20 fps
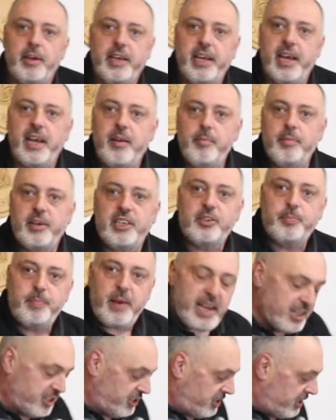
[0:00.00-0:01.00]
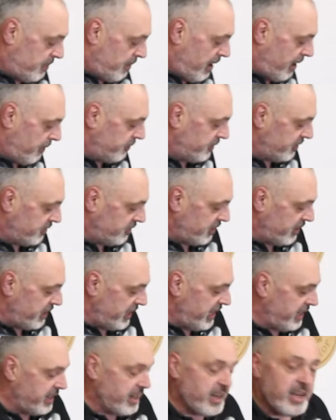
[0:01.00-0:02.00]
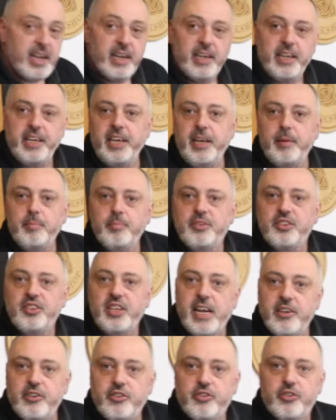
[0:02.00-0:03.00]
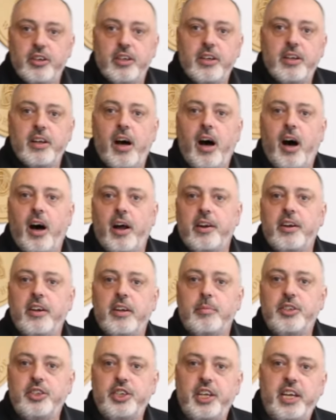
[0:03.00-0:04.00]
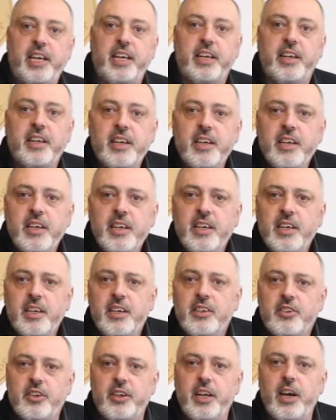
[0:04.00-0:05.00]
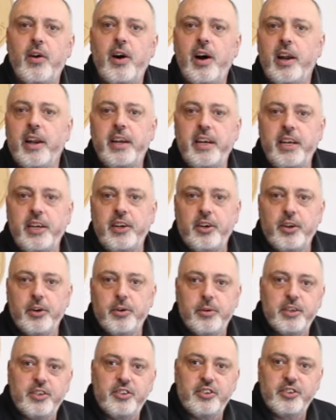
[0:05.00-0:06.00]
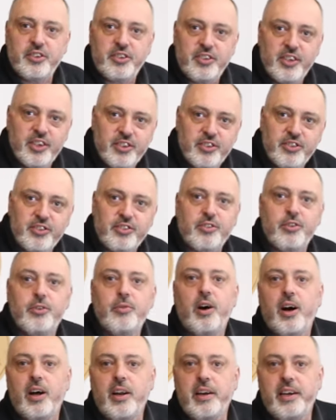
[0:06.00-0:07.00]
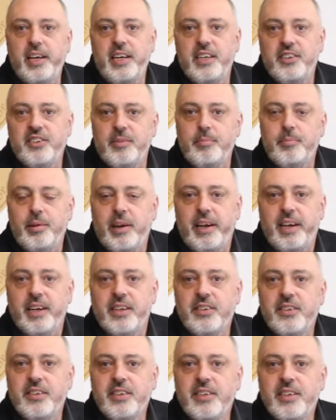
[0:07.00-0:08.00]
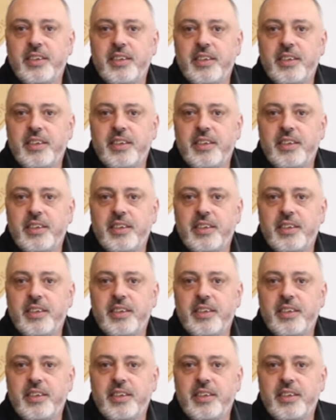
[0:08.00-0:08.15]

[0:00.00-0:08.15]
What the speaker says: again be spacing them off the side to keep them central on the machine. So now all I need to do is just screw all these in place.